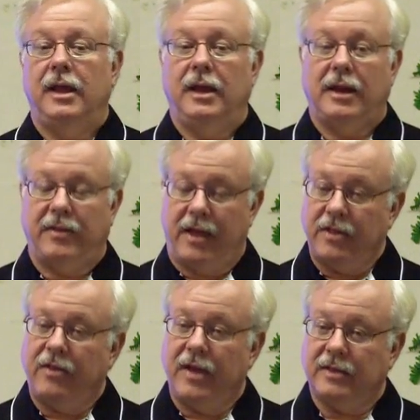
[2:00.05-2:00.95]
Now the
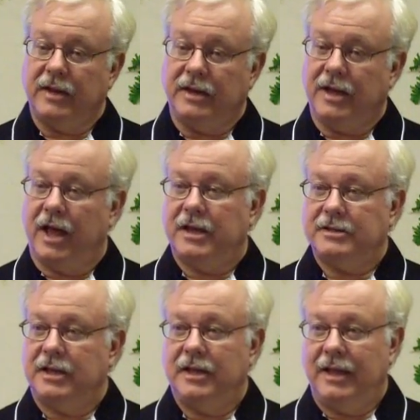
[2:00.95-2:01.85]
other thing that it
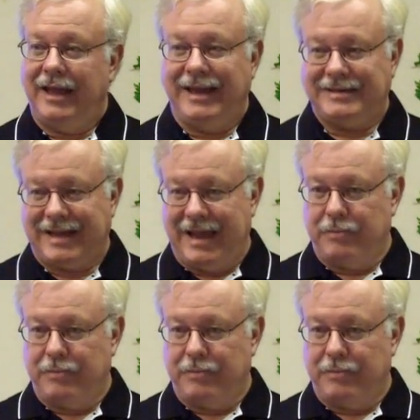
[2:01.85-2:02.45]
does, it's a